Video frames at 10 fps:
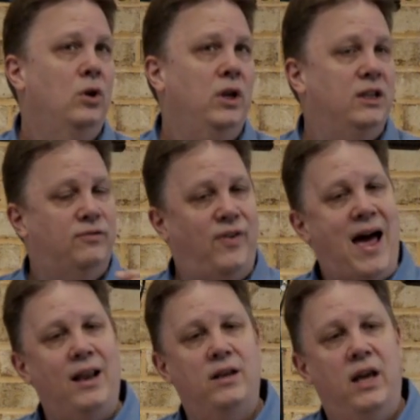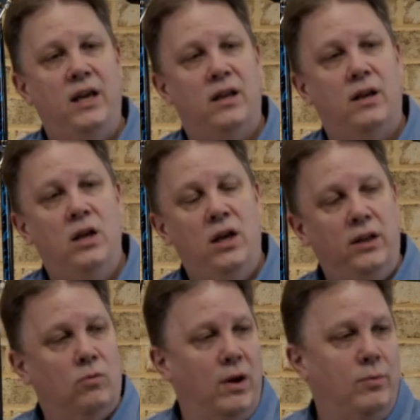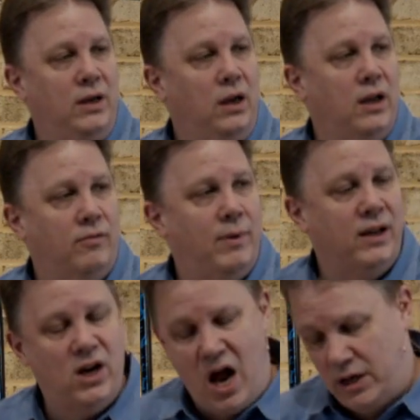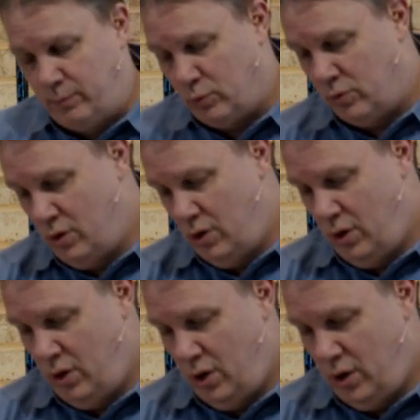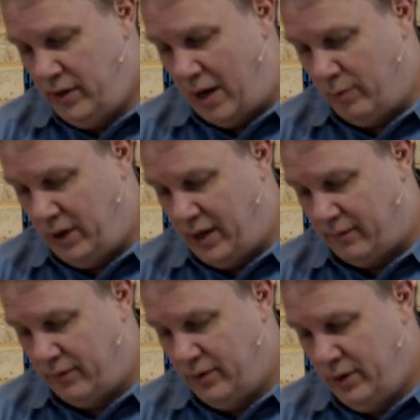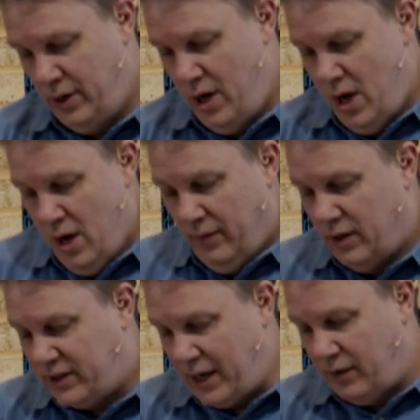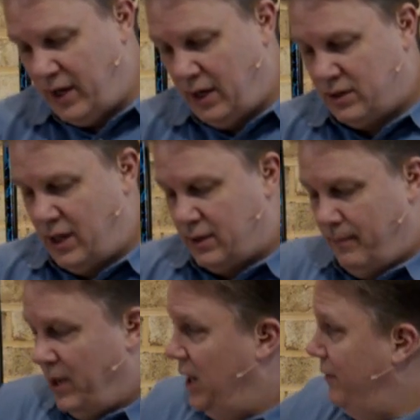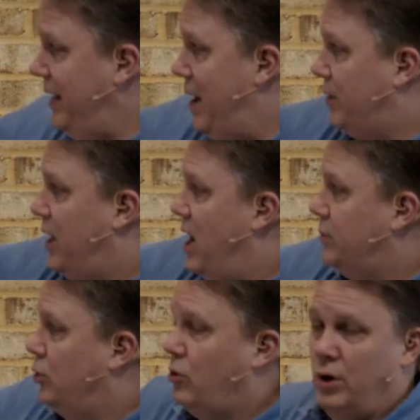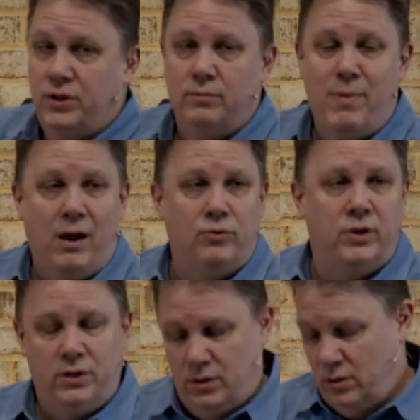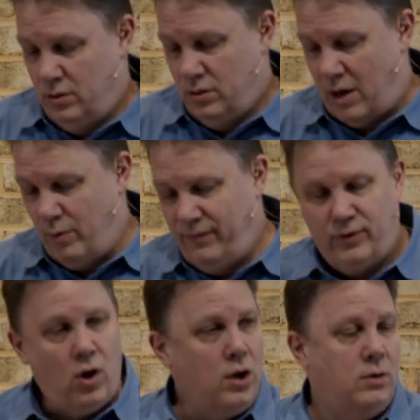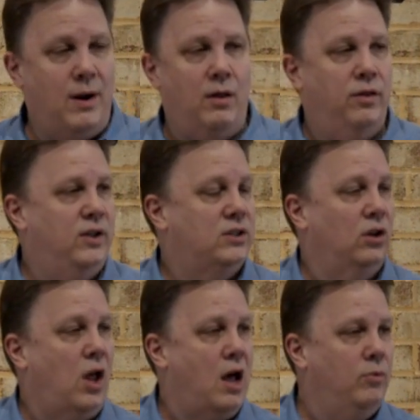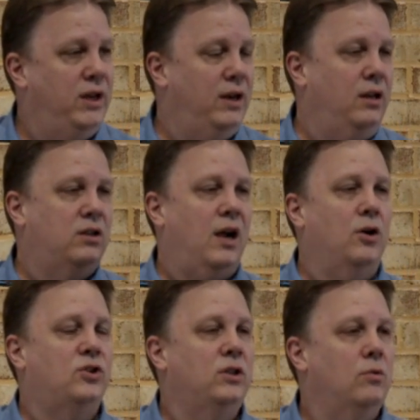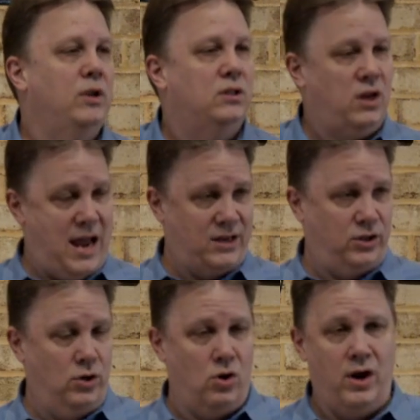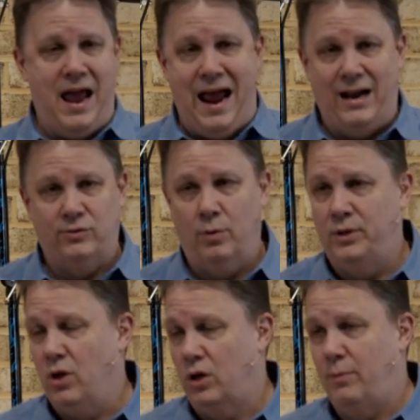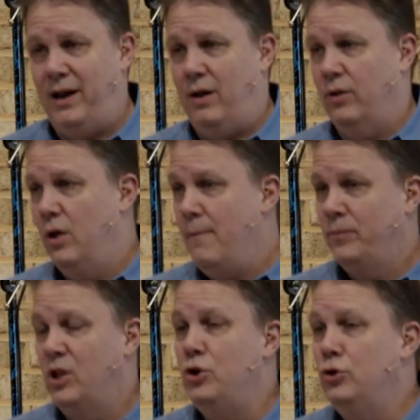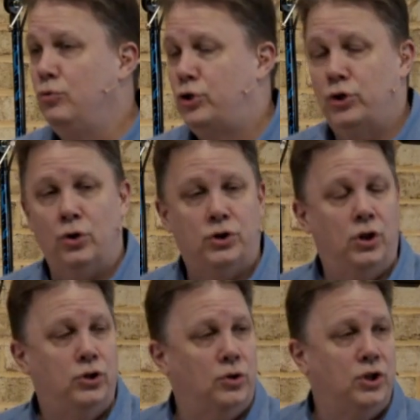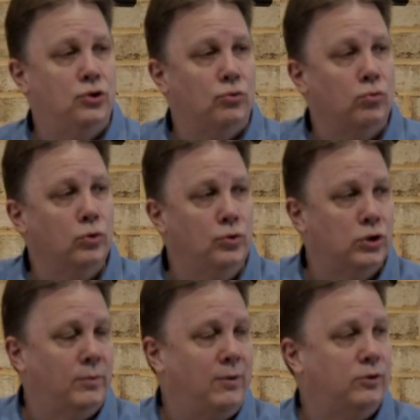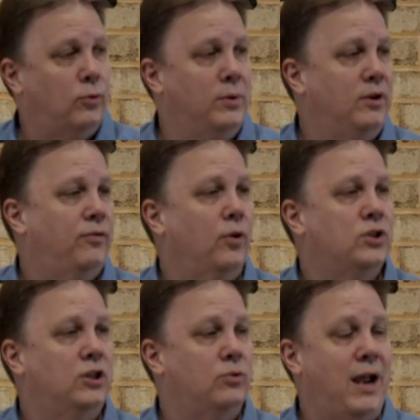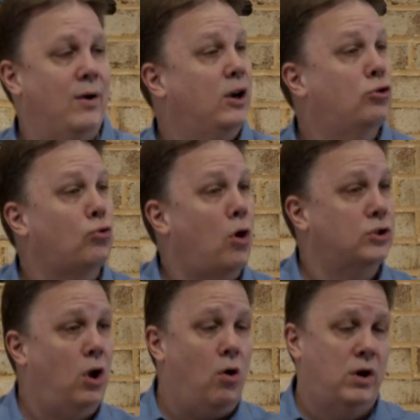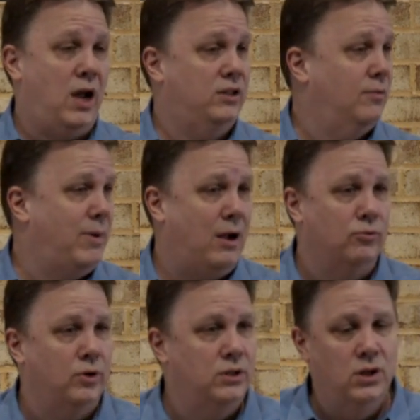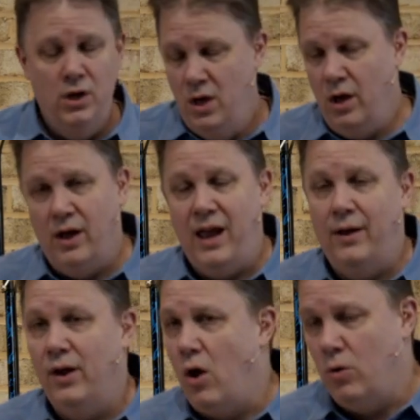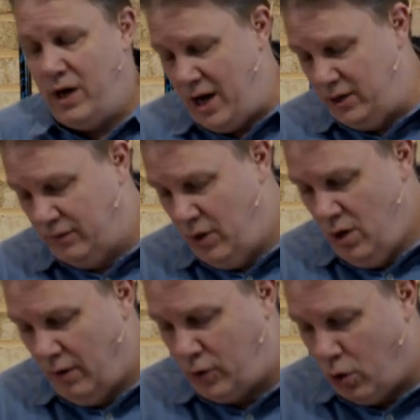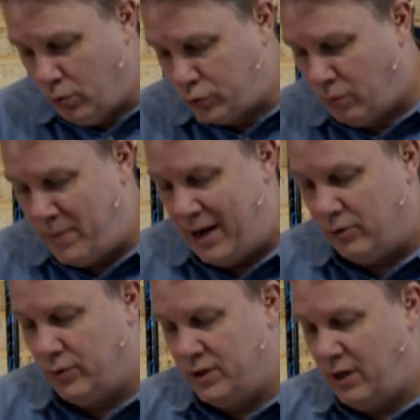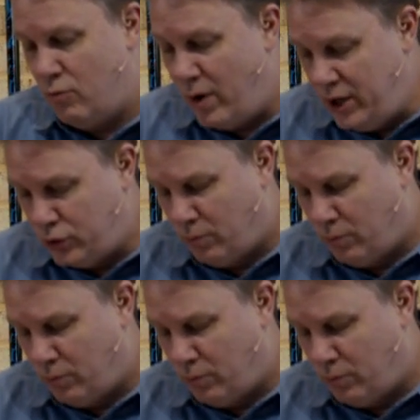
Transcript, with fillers: is validated in the way we live, but a gospel that we live. The second thing is this living out the gospel crosses boundaries. Now, we've talked about this a lot. We did an entire series last year on Acts where we talked about how the, the new church, the church in Jerusalem that was formed in the first century, how it crossed all kinds of boundaries, uh, uh, all kinds of, of cultural boundaries and racial